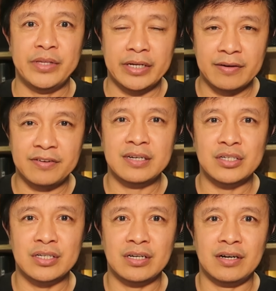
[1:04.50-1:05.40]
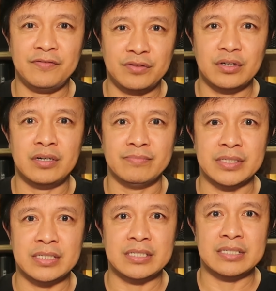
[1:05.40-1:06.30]
the Definition of
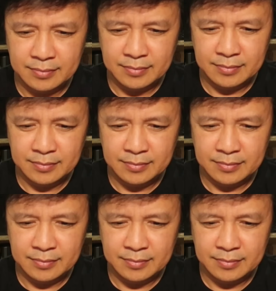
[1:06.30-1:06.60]
Terms.